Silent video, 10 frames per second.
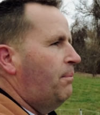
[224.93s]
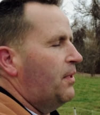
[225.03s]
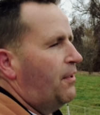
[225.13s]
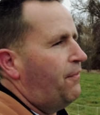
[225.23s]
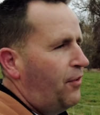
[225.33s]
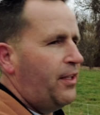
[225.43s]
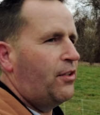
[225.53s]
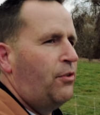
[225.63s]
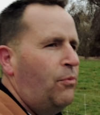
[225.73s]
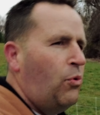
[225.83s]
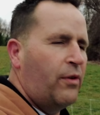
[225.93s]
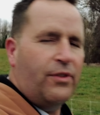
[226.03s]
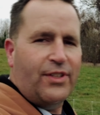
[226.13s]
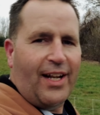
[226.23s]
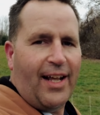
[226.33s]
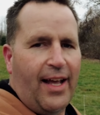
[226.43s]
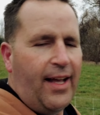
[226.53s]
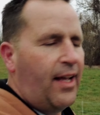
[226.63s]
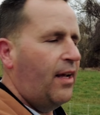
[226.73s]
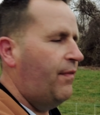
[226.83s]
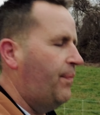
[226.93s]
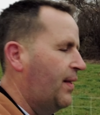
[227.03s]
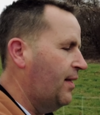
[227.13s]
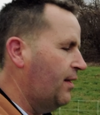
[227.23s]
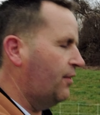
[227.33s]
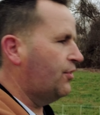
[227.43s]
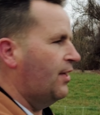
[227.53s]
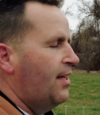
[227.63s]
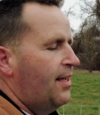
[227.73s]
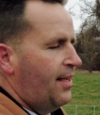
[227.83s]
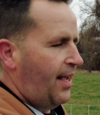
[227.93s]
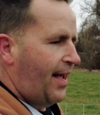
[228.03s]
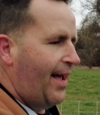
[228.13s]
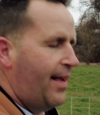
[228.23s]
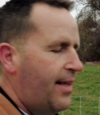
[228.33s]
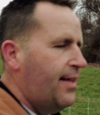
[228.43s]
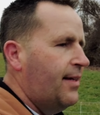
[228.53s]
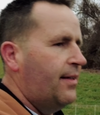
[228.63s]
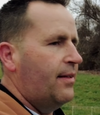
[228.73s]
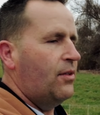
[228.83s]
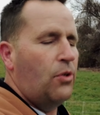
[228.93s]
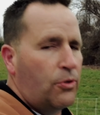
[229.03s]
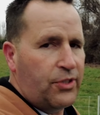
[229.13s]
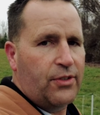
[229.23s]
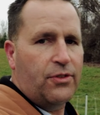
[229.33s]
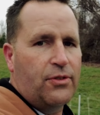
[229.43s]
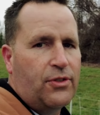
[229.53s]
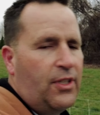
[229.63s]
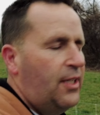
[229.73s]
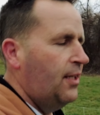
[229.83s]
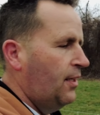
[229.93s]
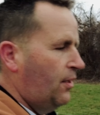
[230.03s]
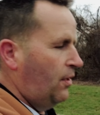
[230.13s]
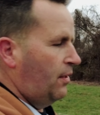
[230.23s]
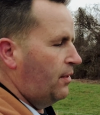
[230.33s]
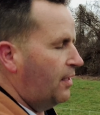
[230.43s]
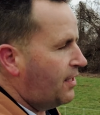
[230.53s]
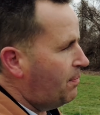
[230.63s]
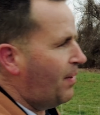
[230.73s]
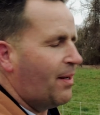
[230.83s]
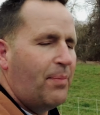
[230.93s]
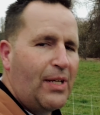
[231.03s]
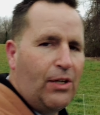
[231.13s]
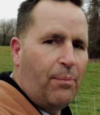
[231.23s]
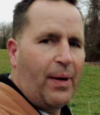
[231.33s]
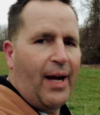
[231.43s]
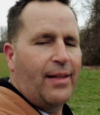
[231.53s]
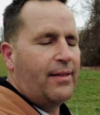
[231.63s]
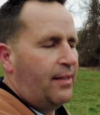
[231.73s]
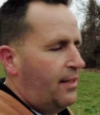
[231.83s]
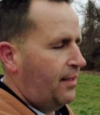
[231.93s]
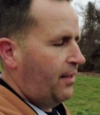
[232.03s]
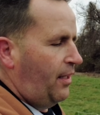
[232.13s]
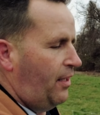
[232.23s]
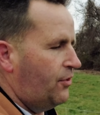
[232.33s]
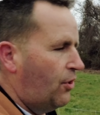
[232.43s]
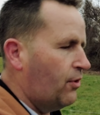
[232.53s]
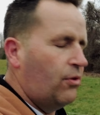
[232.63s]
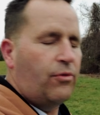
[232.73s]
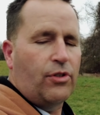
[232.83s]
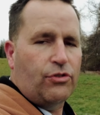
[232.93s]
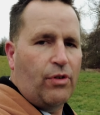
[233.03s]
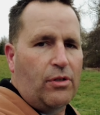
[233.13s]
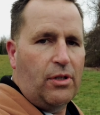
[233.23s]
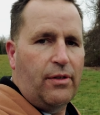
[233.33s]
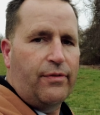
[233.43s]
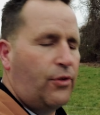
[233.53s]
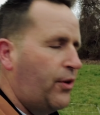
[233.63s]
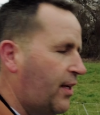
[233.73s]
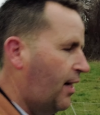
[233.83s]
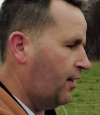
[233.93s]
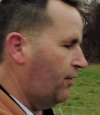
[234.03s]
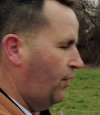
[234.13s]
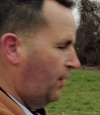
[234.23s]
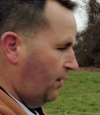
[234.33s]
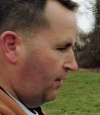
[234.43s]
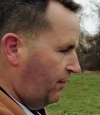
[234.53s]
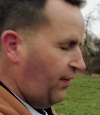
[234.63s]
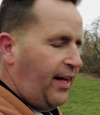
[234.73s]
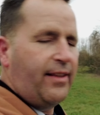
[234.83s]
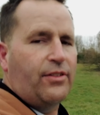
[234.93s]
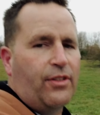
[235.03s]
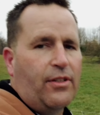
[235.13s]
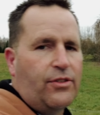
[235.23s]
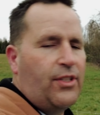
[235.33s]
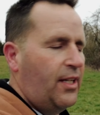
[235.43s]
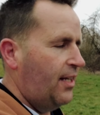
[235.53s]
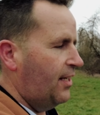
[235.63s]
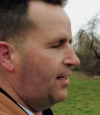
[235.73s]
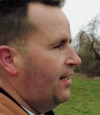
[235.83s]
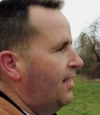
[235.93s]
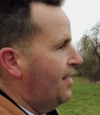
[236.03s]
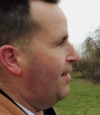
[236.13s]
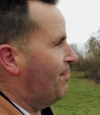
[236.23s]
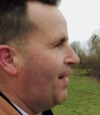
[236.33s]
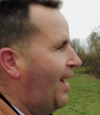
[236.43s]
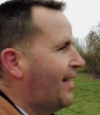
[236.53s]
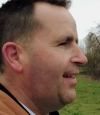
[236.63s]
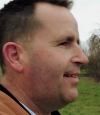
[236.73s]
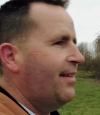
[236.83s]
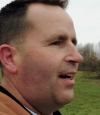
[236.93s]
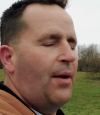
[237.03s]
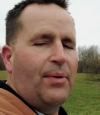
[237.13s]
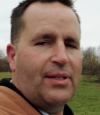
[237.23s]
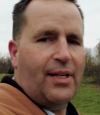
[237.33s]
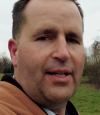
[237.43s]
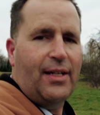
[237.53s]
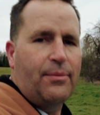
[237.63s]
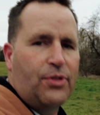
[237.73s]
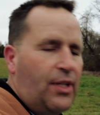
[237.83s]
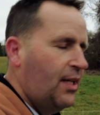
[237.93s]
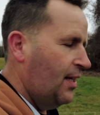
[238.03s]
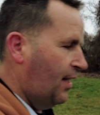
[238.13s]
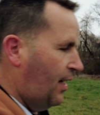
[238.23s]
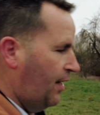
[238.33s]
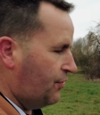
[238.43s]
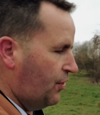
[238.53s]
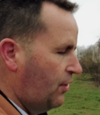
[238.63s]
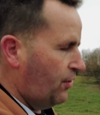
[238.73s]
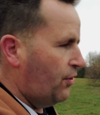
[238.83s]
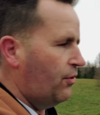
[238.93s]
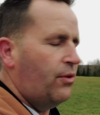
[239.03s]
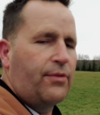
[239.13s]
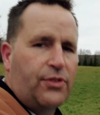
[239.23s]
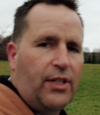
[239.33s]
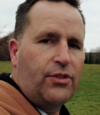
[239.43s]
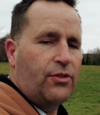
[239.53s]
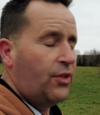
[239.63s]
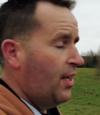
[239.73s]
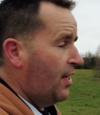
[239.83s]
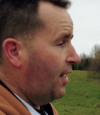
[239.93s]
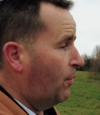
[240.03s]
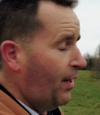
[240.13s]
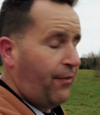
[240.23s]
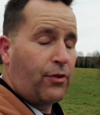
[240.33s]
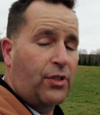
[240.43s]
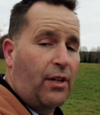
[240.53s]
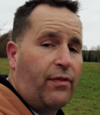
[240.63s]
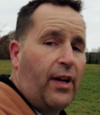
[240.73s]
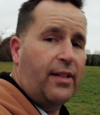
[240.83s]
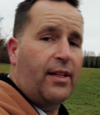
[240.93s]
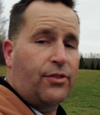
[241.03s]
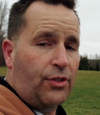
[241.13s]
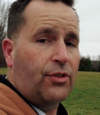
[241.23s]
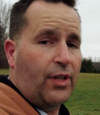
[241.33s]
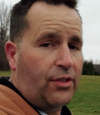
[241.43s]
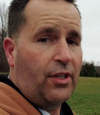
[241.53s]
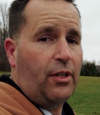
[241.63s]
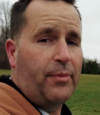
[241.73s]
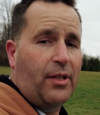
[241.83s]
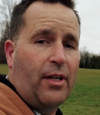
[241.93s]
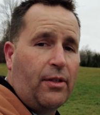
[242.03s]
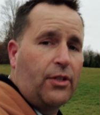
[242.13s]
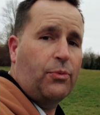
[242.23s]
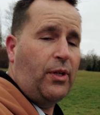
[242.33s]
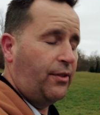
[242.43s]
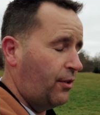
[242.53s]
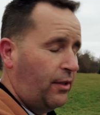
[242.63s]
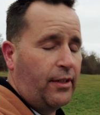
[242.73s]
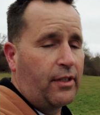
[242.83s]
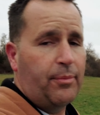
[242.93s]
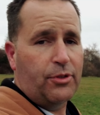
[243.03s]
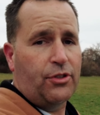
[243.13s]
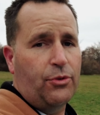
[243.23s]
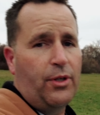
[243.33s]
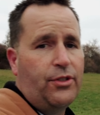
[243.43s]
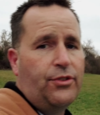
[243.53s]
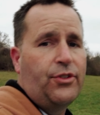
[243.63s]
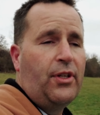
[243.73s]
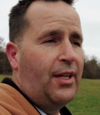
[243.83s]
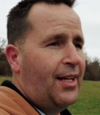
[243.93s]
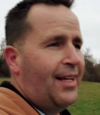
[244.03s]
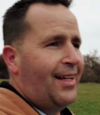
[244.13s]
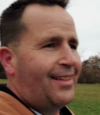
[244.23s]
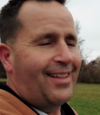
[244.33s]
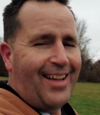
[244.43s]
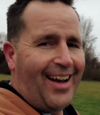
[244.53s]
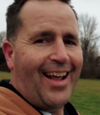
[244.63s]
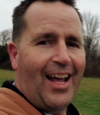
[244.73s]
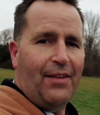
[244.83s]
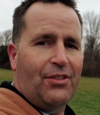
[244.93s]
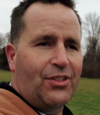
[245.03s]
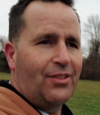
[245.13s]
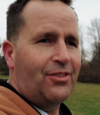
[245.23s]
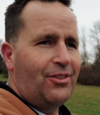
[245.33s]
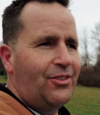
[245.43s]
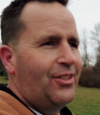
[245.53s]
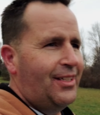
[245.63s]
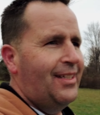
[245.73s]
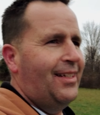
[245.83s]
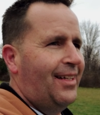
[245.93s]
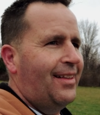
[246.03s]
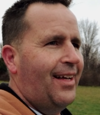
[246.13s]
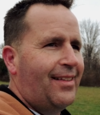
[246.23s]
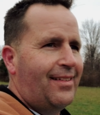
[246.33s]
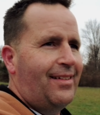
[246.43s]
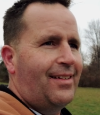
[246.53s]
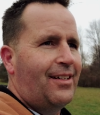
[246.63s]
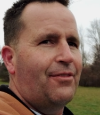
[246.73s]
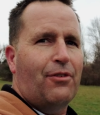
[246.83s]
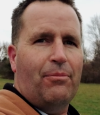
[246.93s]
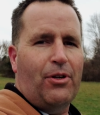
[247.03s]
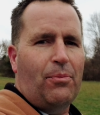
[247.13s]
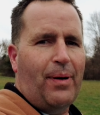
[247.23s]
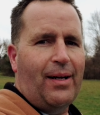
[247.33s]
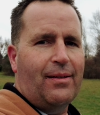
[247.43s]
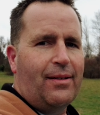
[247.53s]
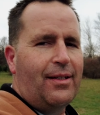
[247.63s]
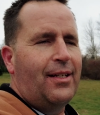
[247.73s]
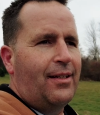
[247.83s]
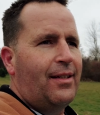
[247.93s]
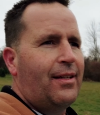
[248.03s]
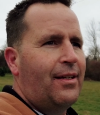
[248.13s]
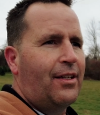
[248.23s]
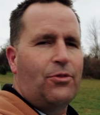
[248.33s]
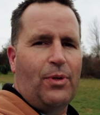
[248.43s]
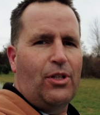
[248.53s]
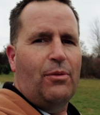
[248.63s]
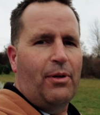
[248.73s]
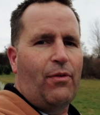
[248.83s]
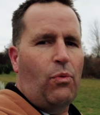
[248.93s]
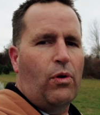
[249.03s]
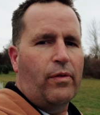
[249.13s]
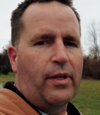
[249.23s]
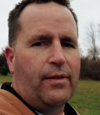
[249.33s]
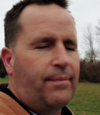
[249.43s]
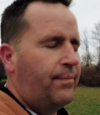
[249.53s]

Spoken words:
But the flight worries that I have is A, no sensors. You gotta keep in mind, a beginner pilot is gonna go through the struggle of learning how to fly these things. And I can't tell you how many times I've seen and heard of sensors, and when I first started flying, the sensors actually helped me a lot as well in a couple of situations. To not have the sensors, that for a brand new pilot, it gives me a little bit of a worry.